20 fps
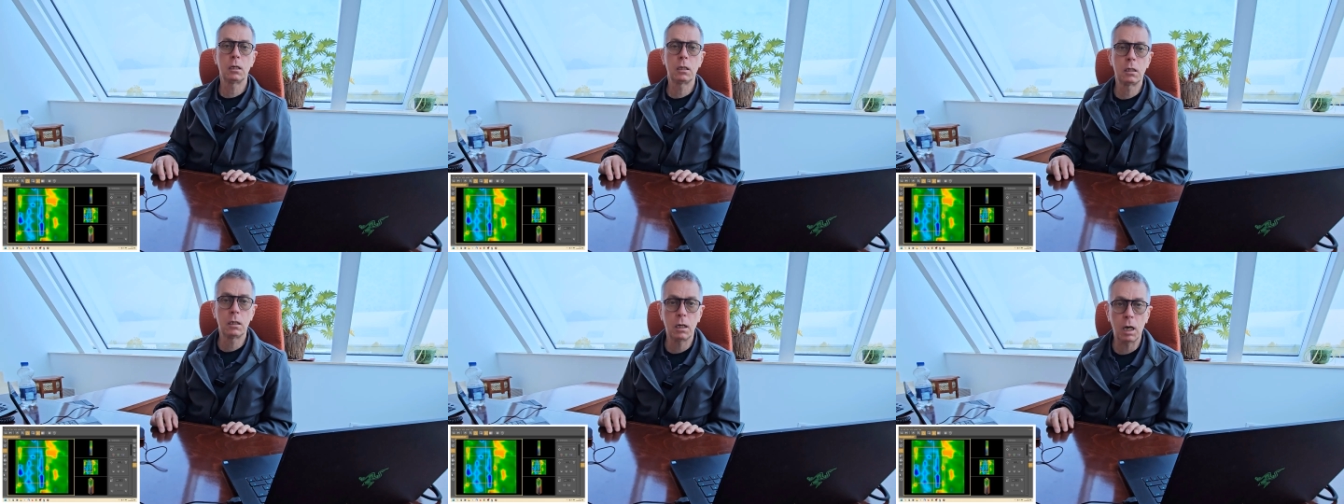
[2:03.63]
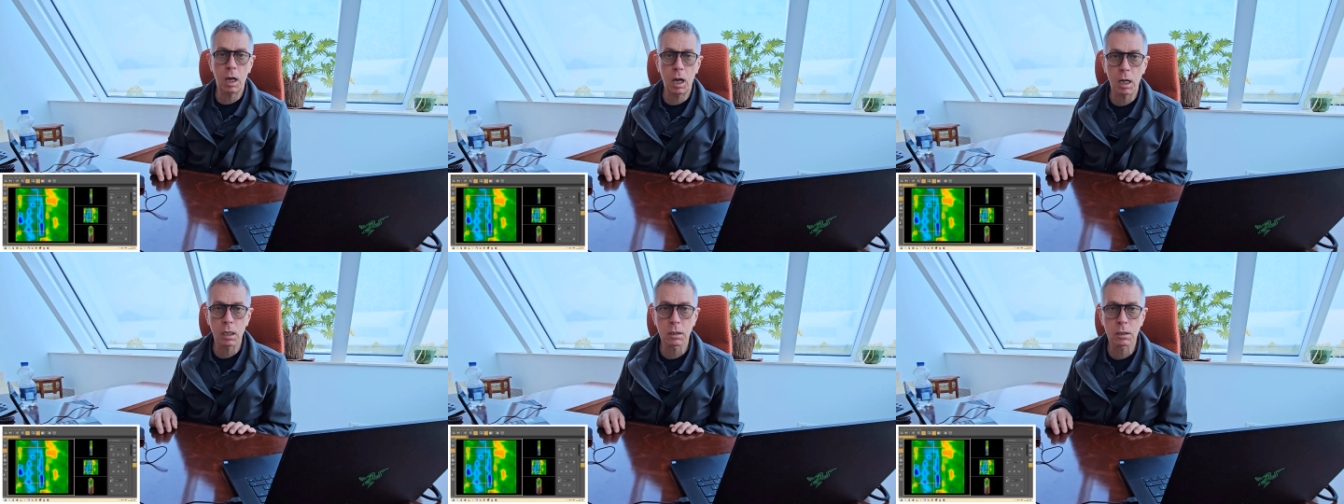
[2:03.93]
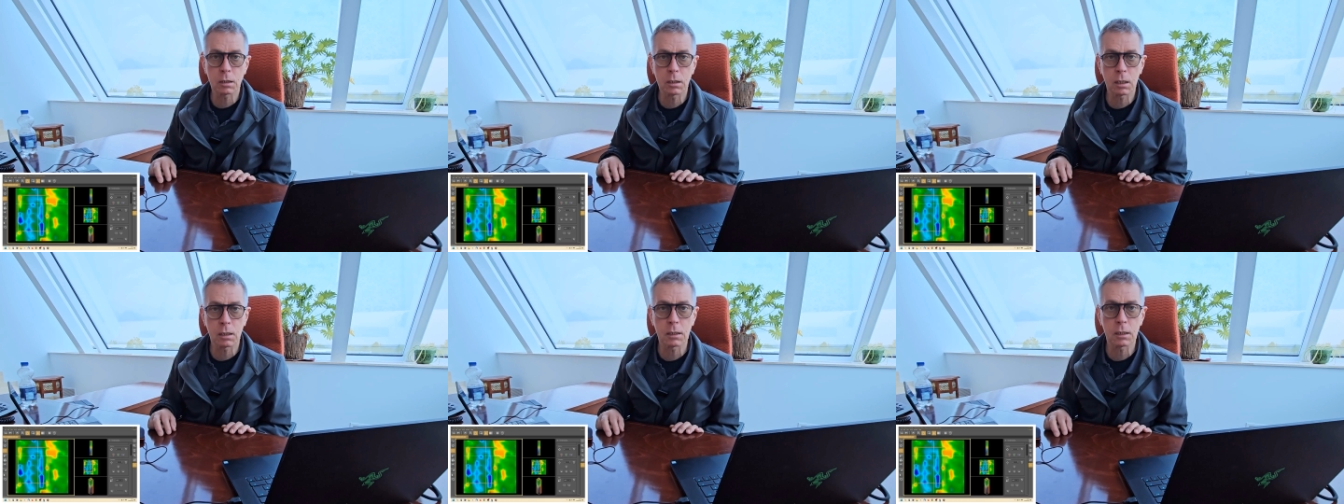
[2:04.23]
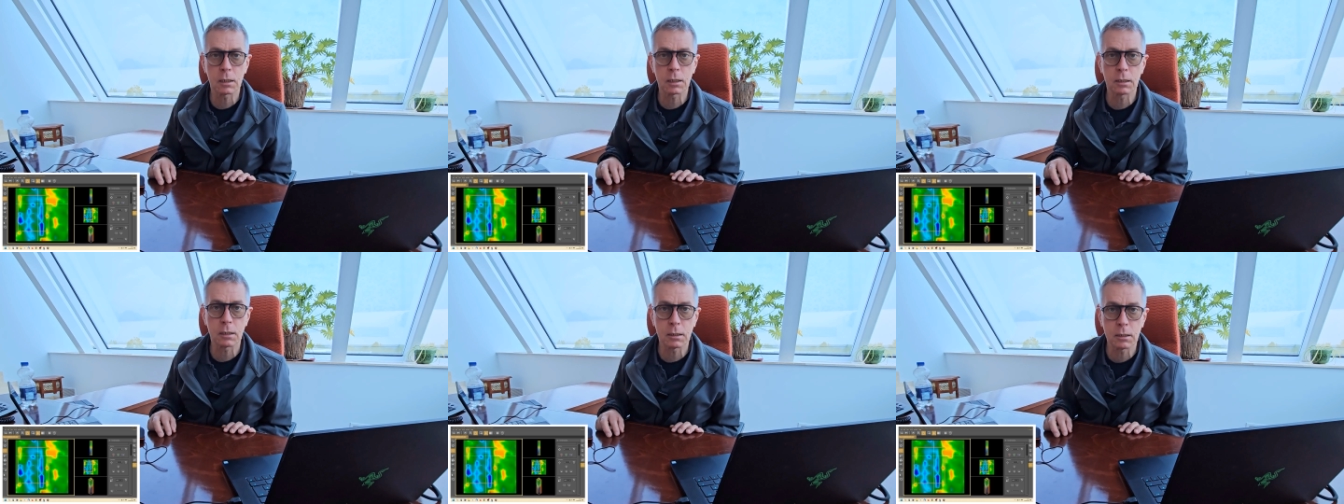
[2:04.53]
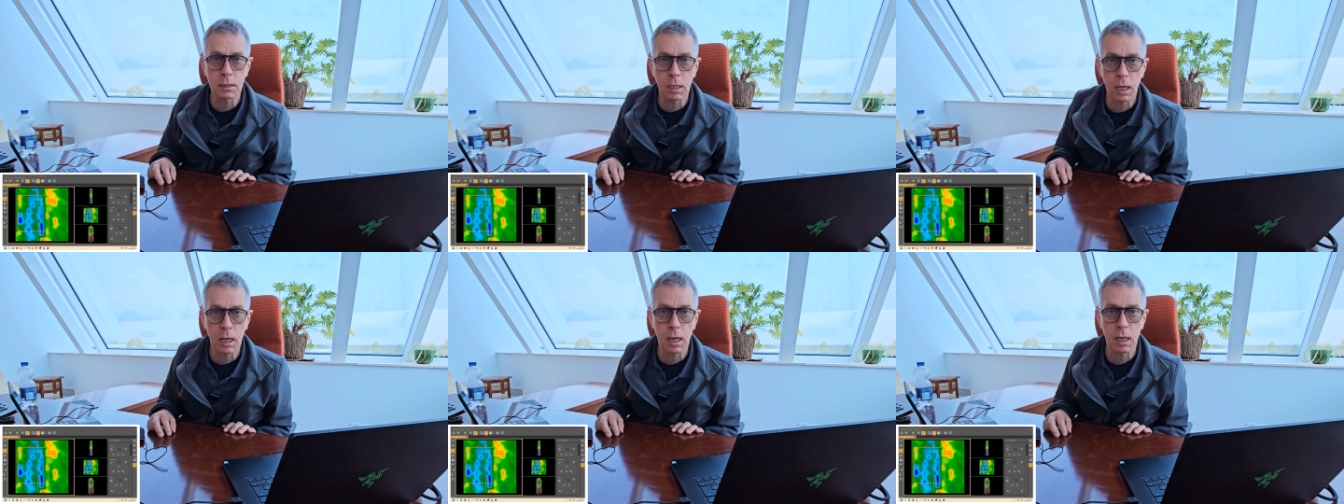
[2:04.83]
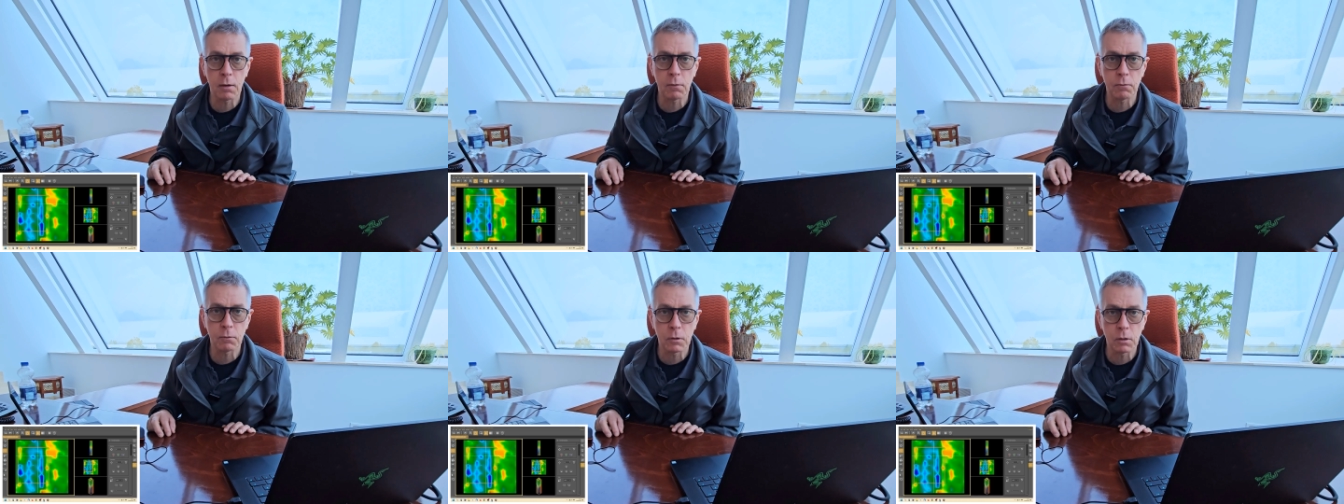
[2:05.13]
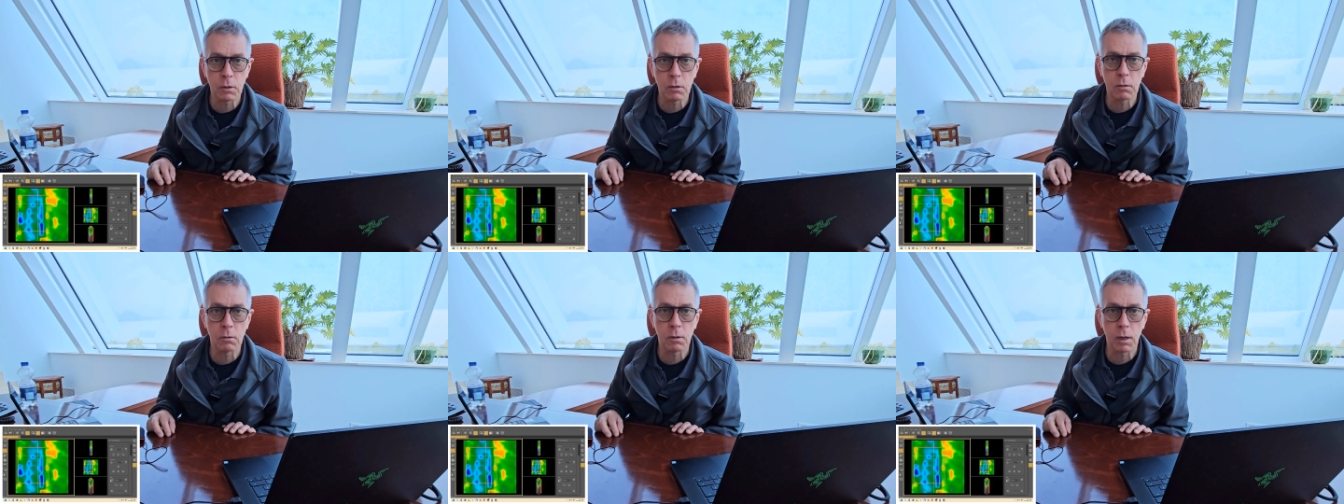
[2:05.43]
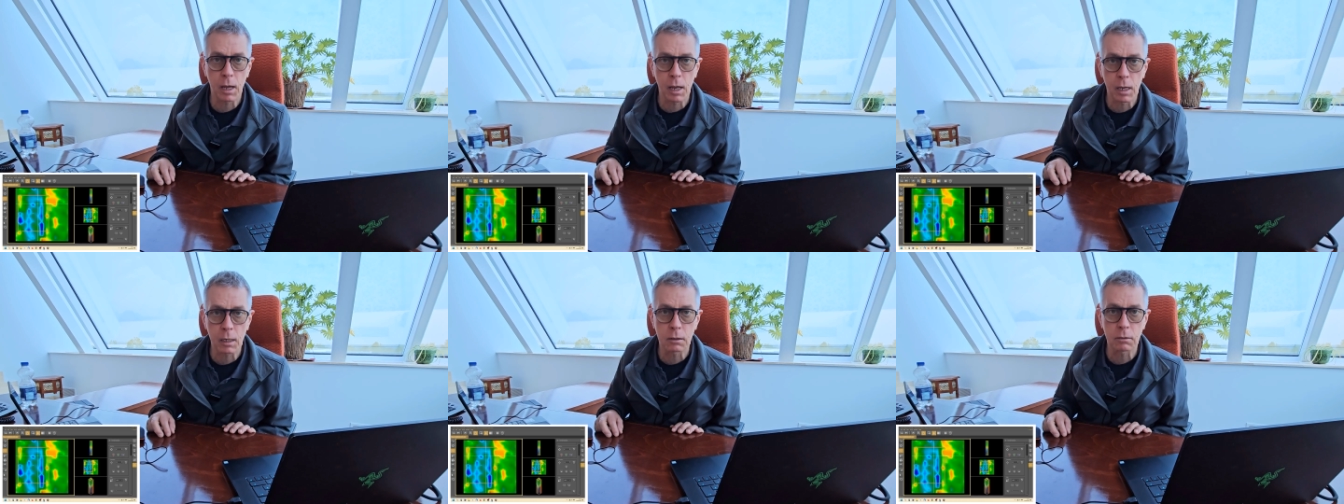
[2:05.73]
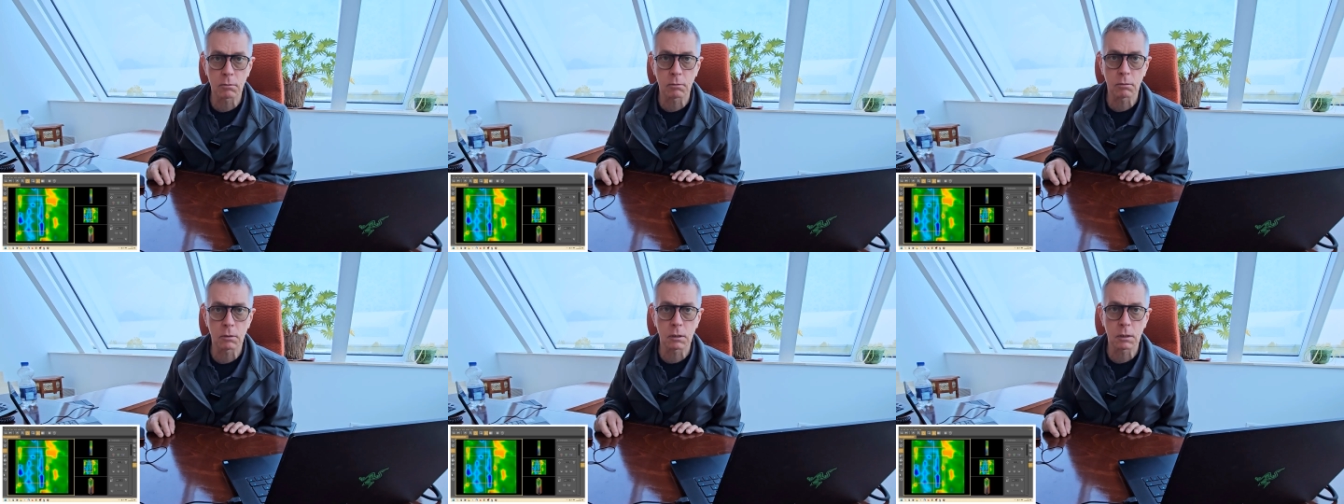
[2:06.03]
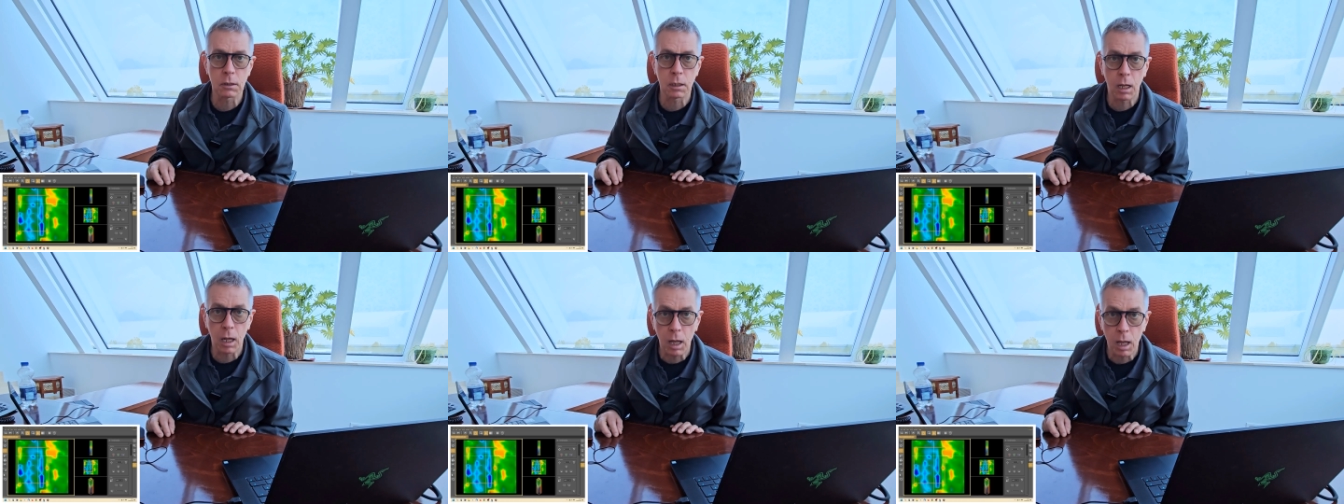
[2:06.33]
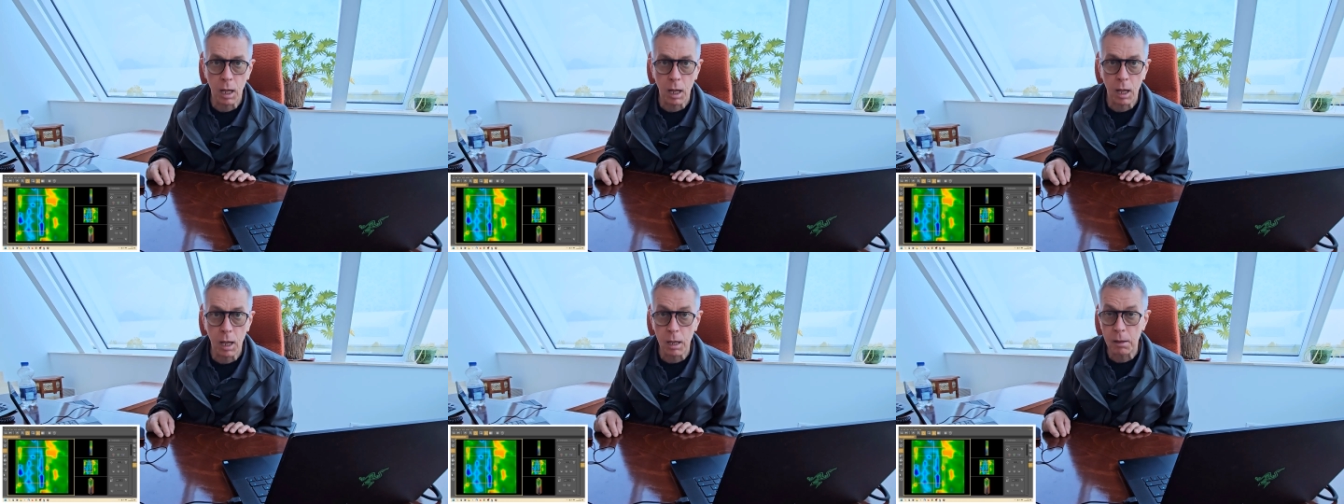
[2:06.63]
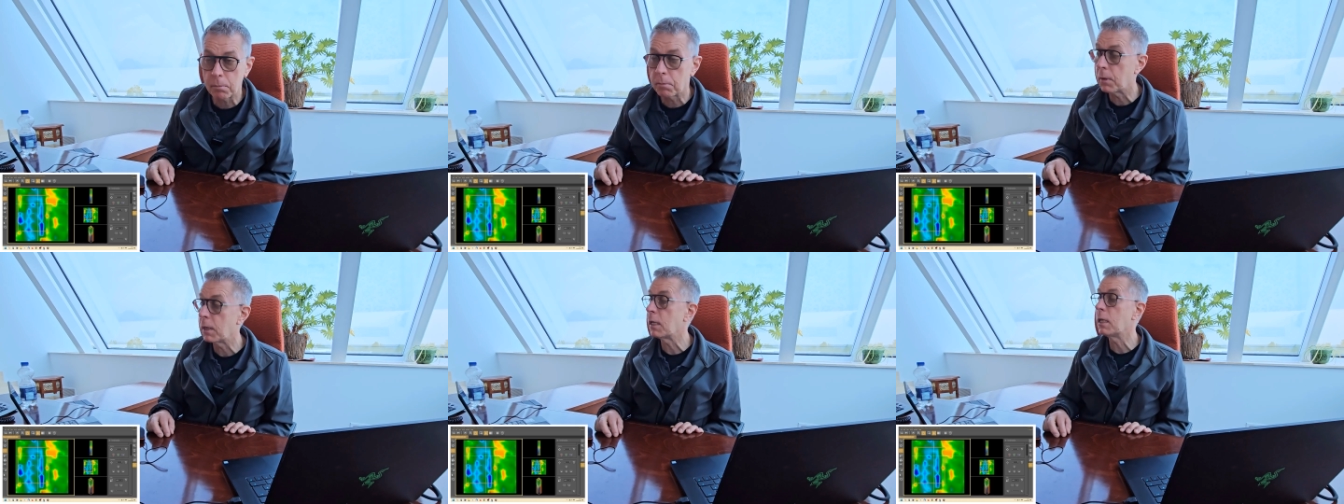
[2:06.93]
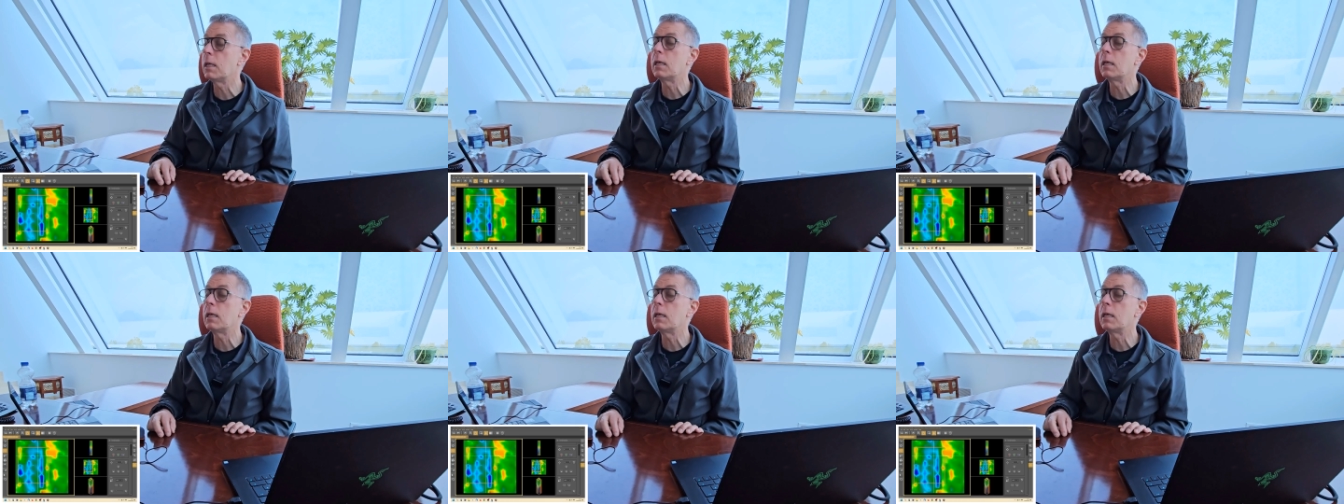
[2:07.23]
Gosh, does it save you extra time?